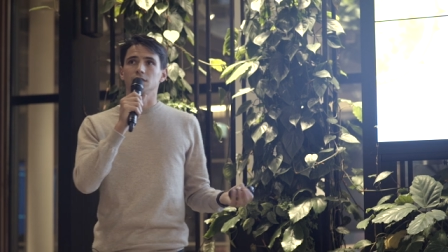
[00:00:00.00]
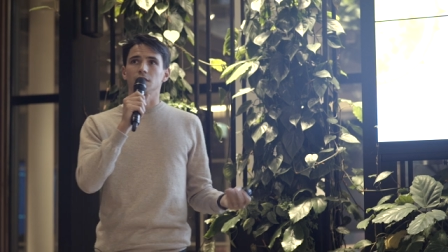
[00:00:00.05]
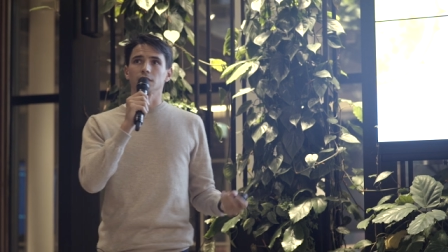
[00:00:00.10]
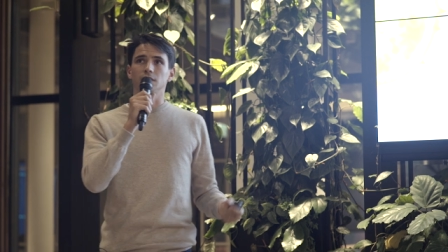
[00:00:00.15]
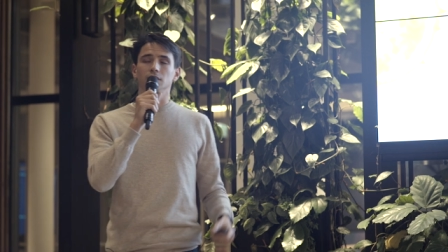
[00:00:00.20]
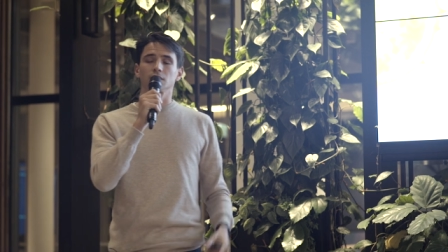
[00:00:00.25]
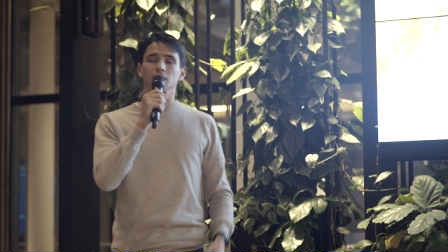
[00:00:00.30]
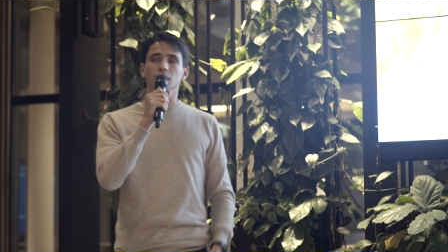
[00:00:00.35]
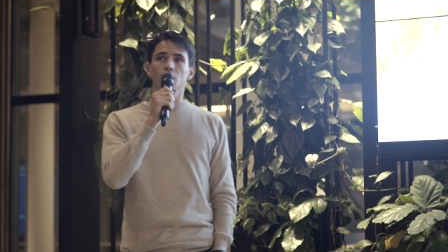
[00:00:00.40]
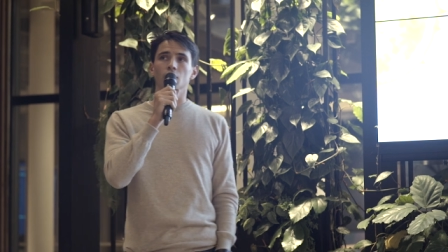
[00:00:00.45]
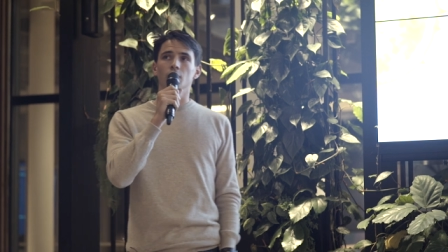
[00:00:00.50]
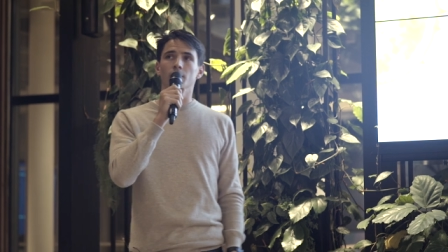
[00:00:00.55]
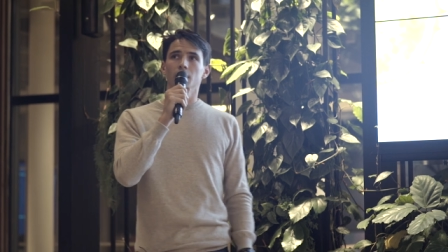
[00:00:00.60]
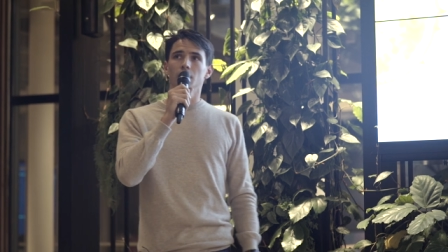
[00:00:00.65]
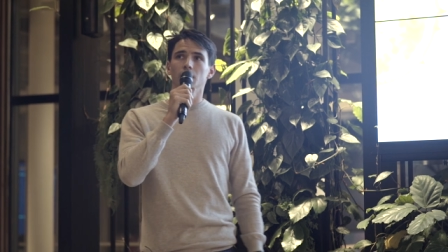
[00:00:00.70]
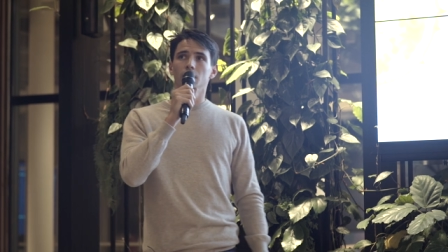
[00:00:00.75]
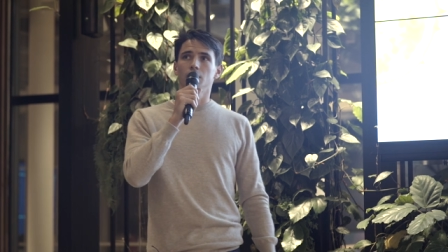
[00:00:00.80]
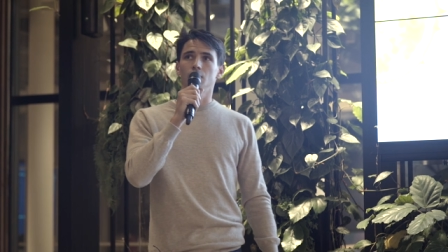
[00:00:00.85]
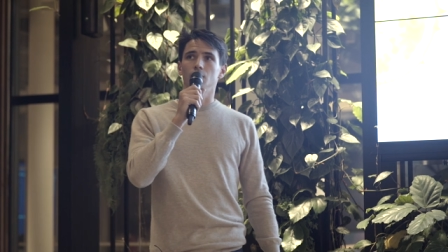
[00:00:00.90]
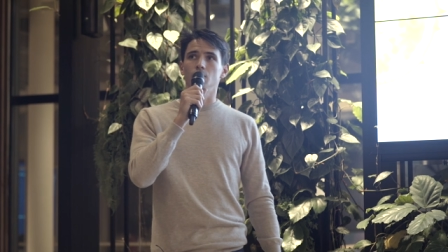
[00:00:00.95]
at uh,
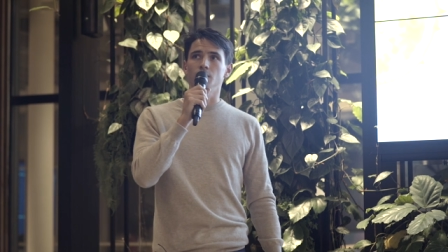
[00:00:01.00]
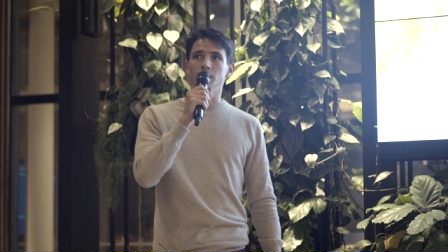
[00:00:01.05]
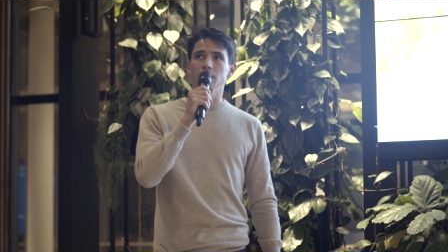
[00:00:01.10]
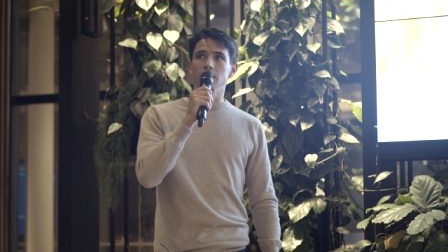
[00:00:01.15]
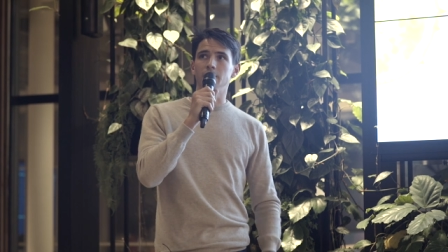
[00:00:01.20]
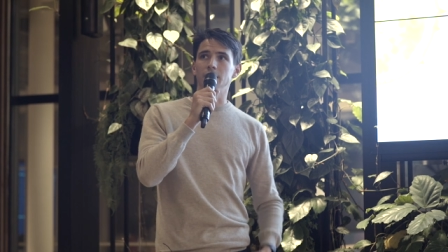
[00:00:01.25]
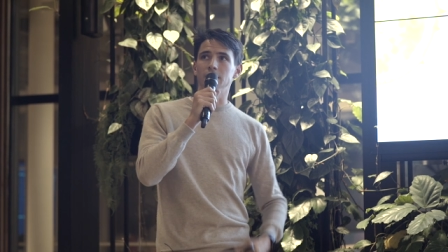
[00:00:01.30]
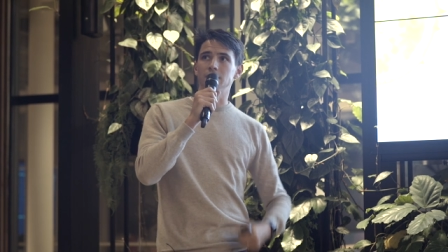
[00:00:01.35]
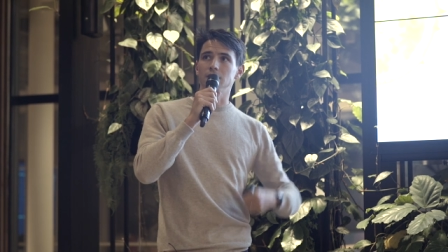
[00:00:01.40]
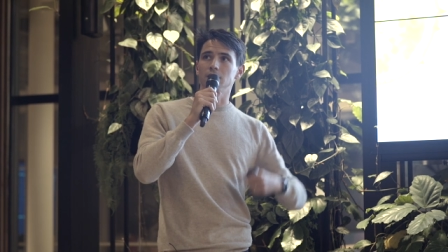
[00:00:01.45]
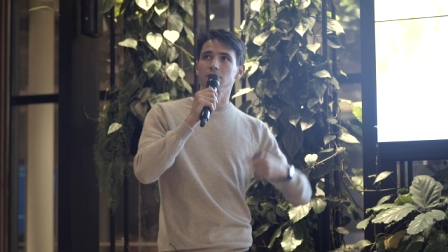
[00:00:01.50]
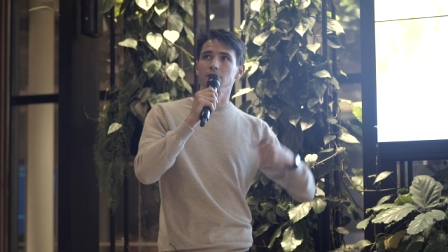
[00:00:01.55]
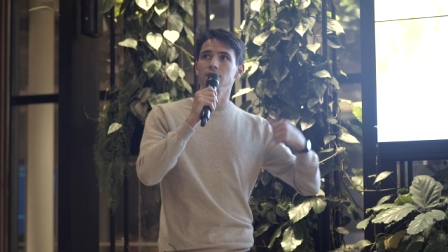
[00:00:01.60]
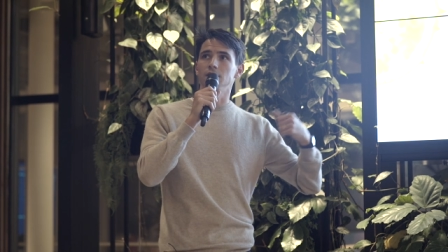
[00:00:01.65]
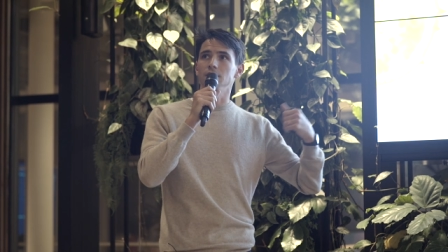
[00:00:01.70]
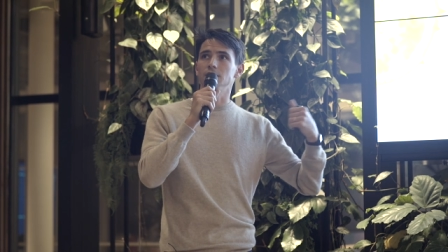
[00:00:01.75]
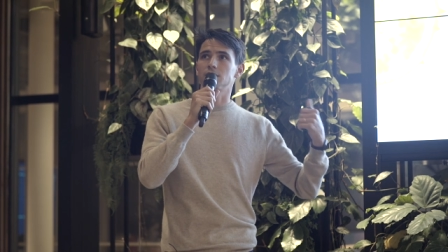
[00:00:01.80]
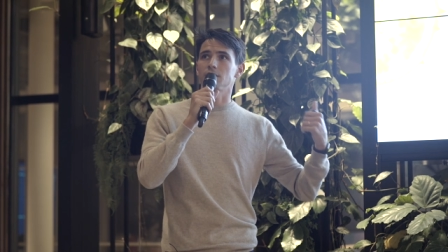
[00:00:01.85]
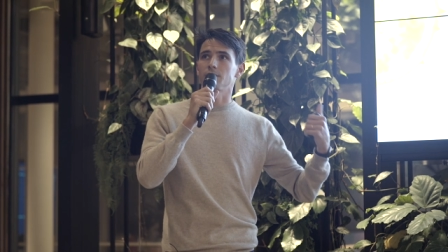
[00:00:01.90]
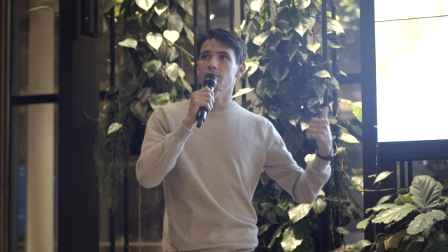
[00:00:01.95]
Homa. We basically
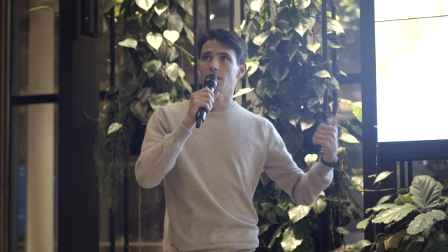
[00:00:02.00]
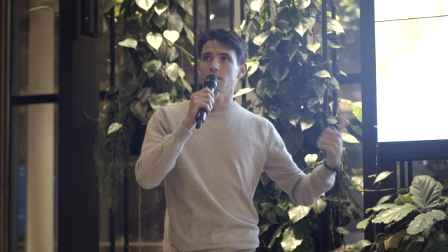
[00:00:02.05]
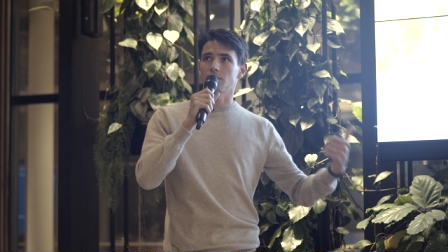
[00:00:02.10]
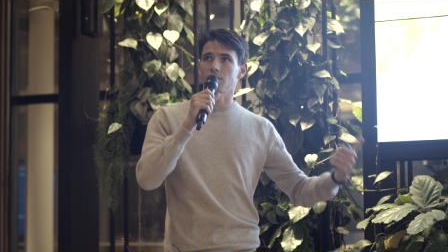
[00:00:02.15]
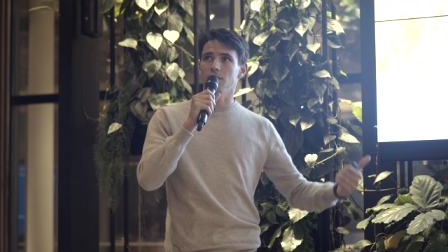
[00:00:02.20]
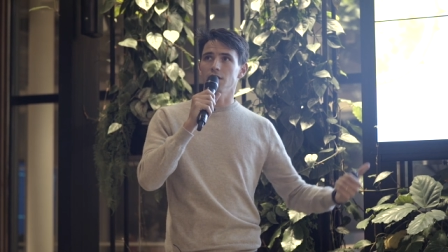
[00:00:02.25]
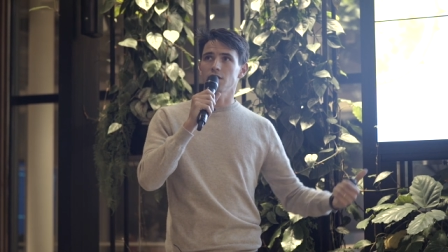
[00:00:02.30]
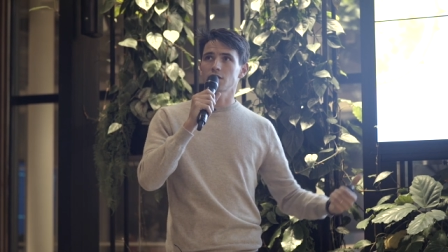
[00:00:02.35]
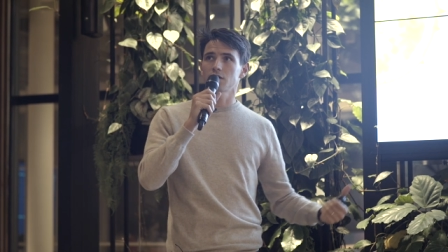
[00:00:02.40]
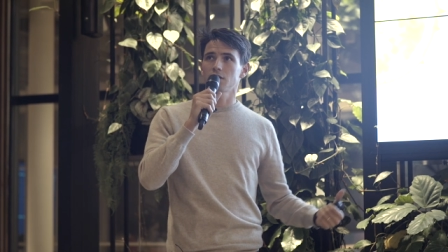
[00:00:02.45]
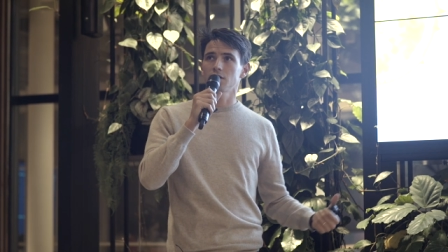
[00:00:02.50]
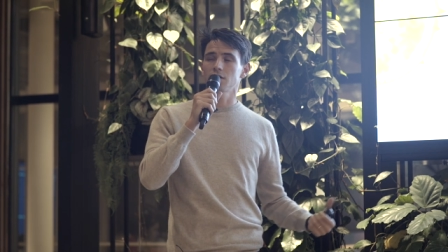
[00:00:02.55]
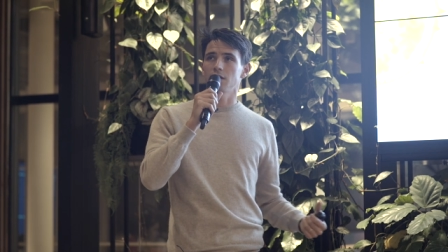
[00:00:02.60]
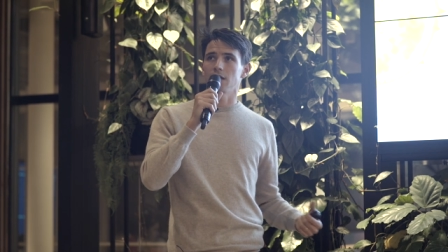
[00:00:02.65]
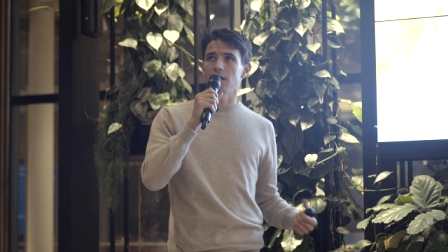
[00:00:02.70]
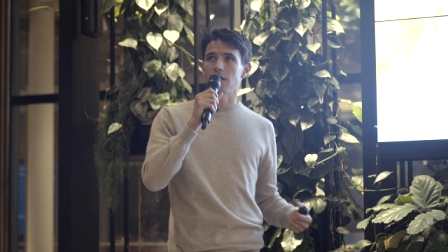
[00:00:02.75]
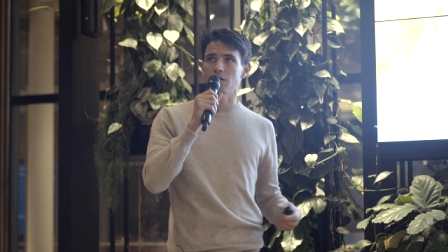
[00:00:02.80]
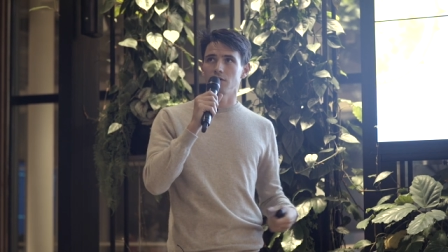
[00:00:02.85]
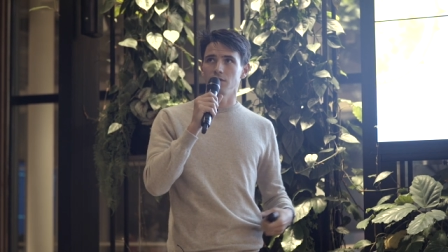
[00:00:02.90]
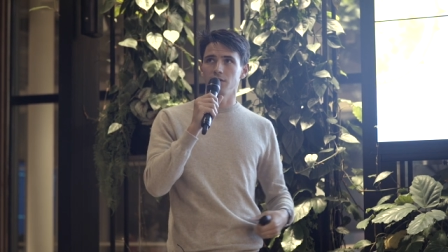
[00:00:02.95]
did some calculation,
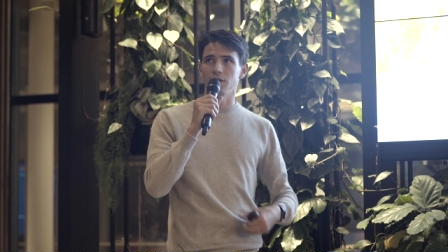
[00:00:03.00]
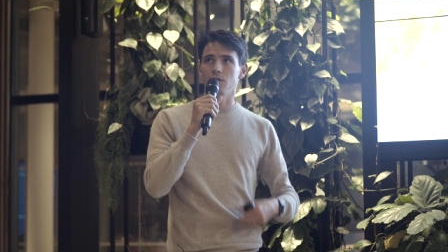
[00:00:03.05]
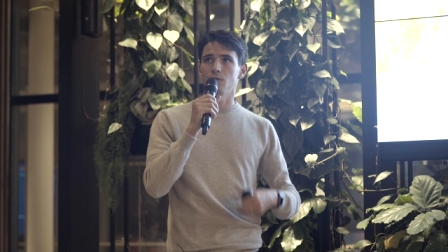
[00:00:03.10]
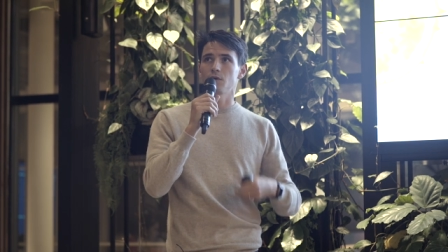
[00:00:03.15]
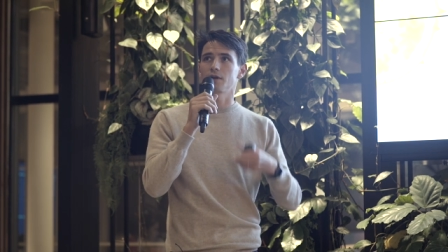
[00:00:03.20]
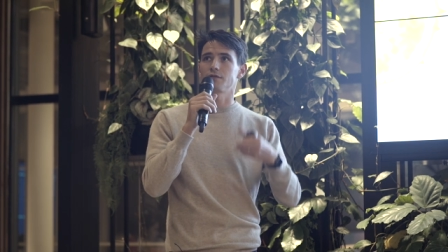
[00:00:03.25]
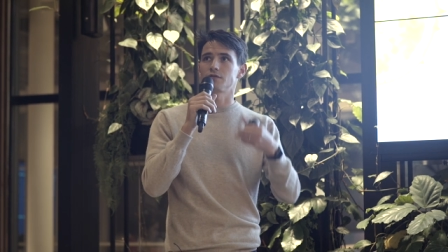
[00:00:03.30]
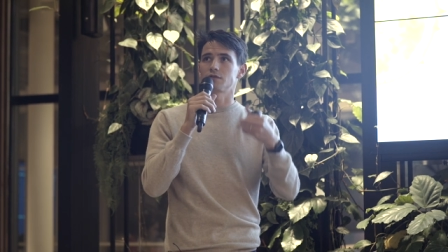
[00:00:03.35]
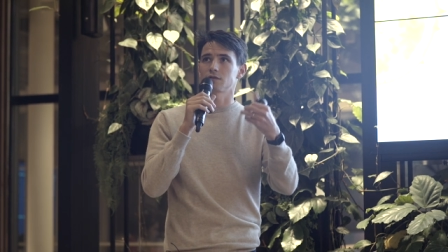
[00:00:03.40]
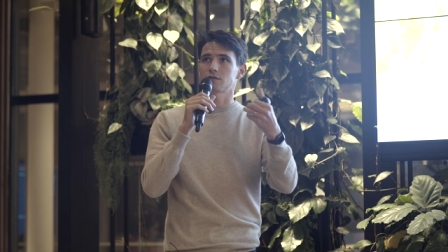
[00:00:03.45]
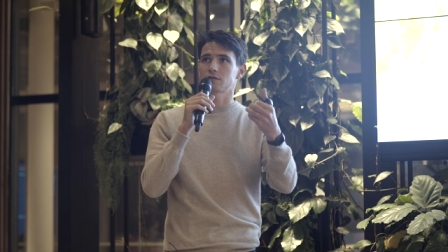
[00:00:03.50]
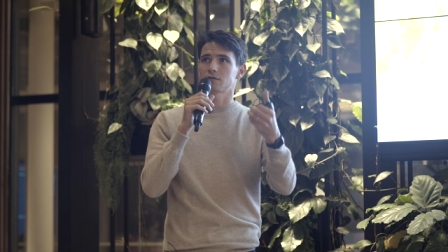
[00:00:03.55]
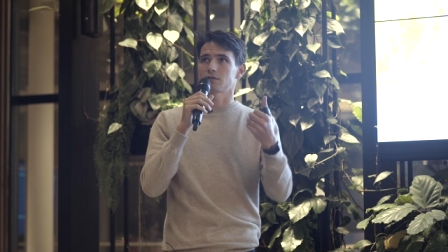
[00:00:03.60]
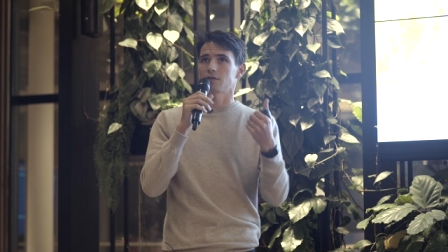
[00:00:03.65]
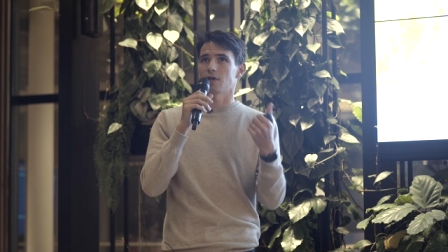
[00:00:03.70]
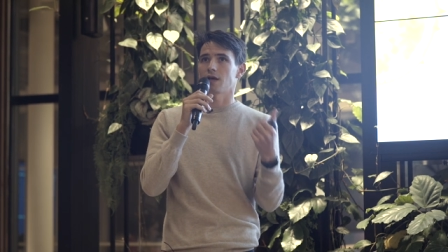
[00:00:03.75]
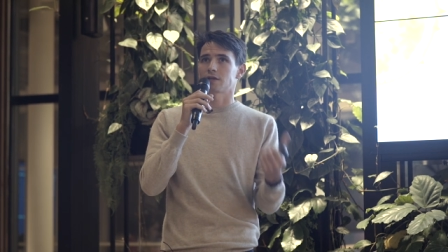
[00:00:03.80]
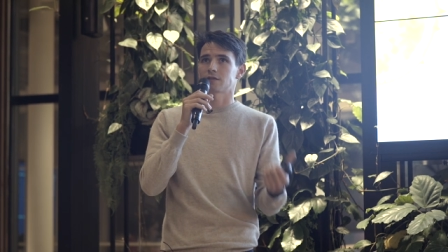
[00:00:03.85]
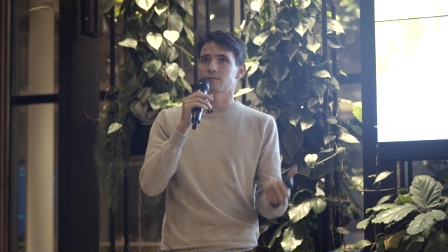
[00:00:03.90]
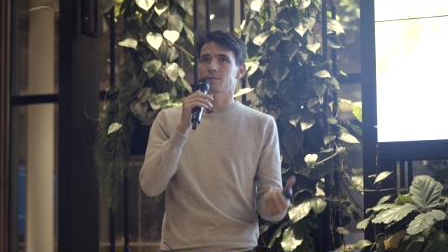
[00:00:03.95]
including what I've just
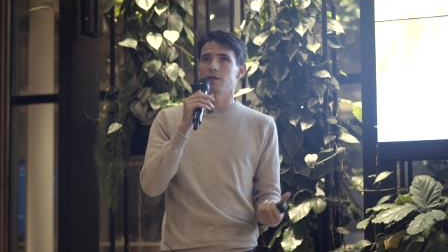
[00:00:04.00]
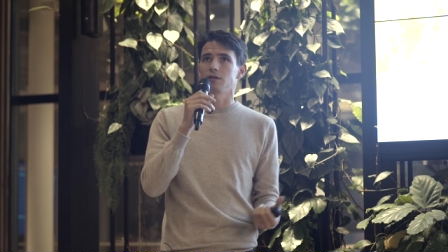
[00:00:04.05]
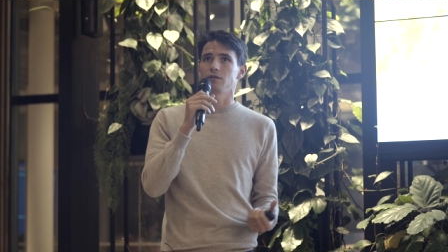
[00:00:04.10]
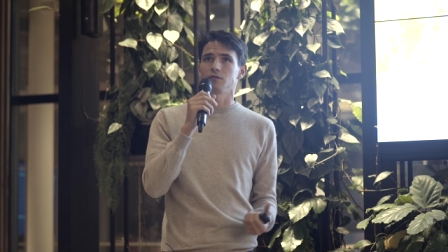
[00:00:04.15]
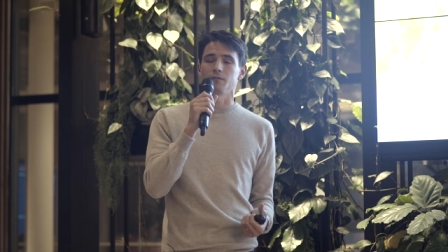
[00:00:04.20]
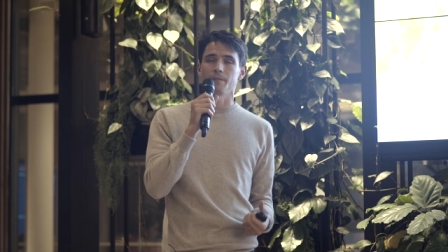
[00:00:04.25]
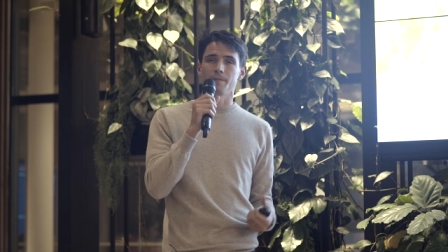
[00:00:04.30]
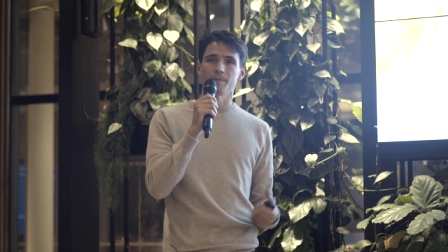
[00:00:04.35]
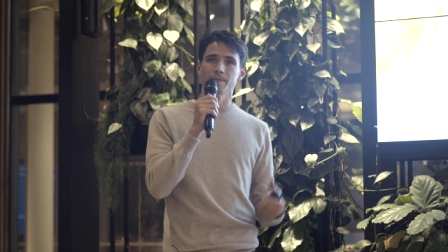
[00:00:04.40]
explained you.